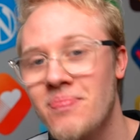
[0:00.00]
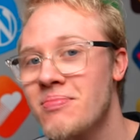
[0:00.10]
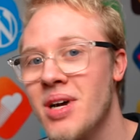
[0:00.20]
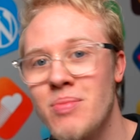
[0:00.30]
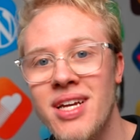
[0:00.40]

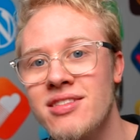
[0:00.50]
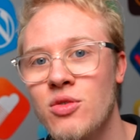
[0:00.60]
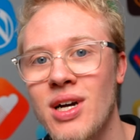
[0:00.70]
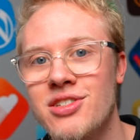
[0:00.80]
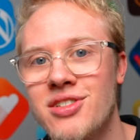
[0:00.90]
My biggest
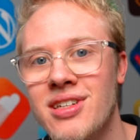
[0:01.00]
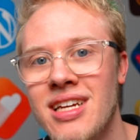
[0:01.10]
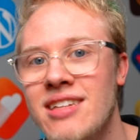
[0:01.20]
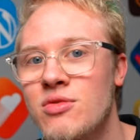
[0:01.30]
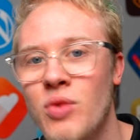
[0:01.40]
question
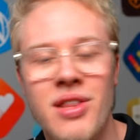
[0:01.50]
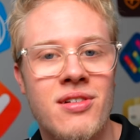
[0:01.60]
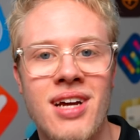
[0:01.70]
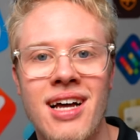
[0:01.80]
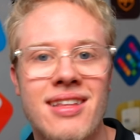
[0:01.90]
is whether
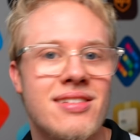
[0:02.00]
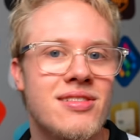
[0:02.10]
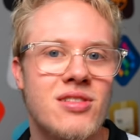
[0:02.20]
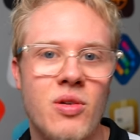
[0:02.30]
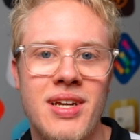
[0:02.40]
or not this
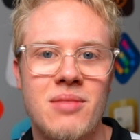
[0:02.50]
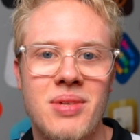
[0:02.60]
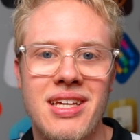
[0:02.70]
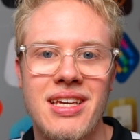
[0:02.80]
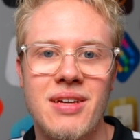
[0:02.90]
is going to
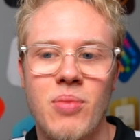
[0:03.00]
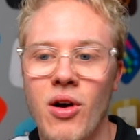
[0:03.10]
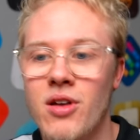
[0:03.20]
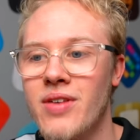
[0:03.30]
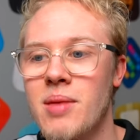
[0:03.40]
be
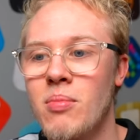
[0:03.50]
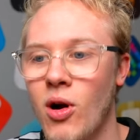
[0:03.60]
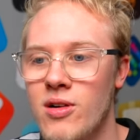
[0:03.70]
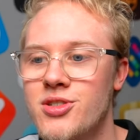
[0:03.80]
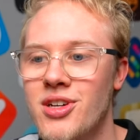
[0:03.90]
part of a
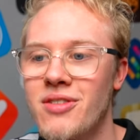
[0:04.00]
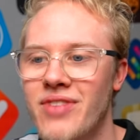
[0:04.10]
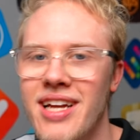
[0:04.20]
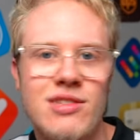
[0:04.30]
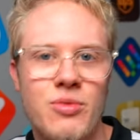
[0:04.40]
March event.